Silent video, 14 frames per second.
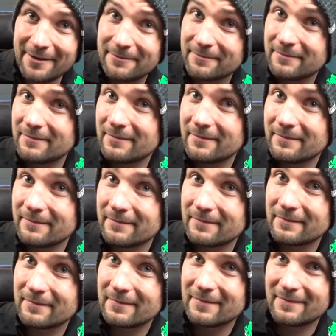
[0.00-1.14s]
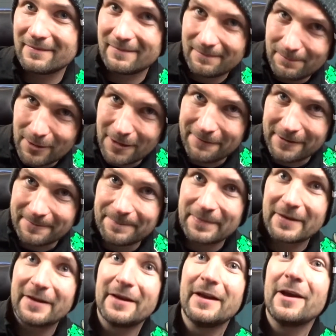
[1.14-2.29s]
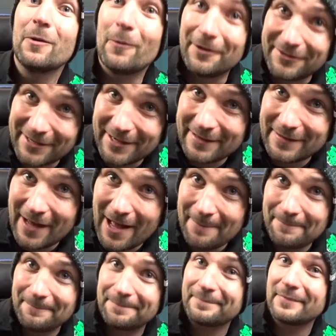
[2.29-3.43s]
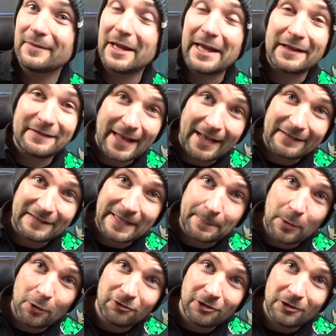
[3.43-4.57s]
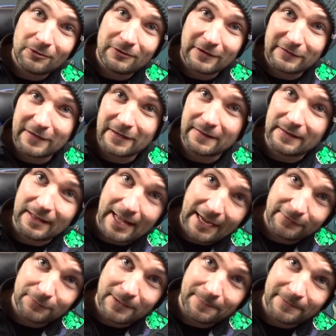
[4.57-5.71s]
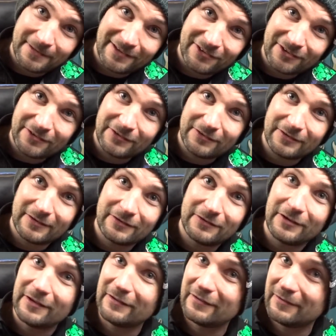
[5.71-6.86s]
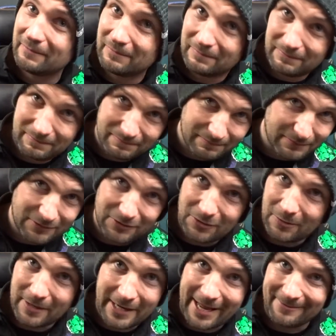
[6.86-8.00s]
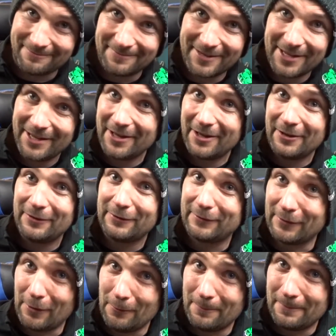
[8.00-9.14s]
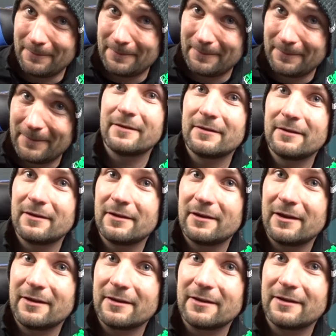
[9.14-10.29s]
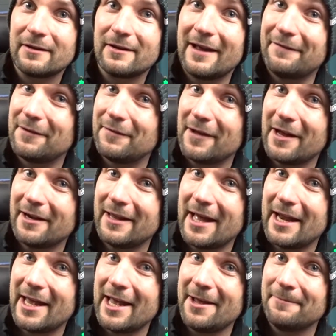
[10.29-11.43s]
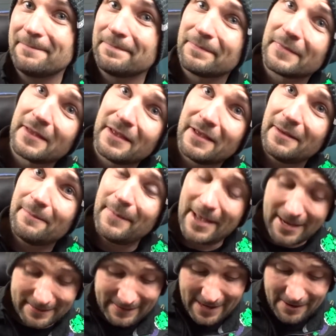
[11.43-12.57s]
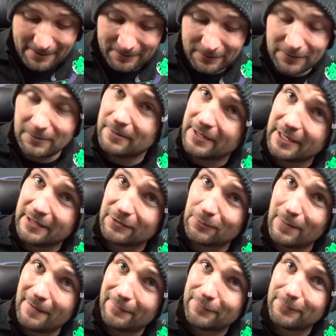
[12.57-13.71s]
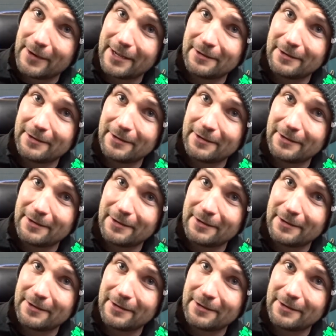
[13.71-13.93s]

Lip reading: A. Perfect. Once you get to the top, exact same motion you just did in the last repetition, just do it again. So, after you've gotten to that A, back down to the 12th fret